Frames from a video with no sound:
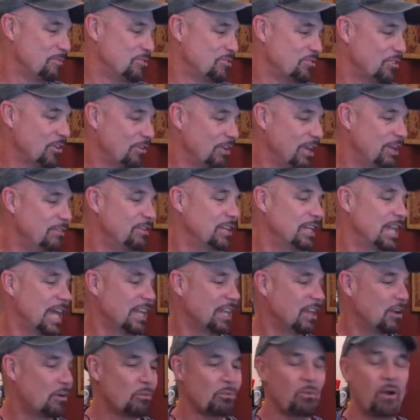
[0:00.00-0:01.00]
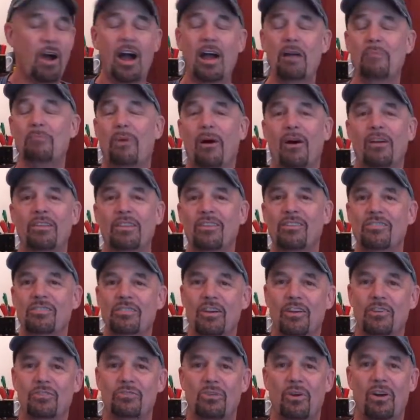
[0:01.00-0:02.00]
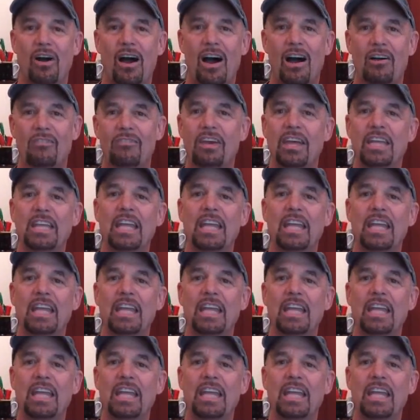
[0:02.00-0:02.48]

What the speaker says: So even that little rock part, the snares were off.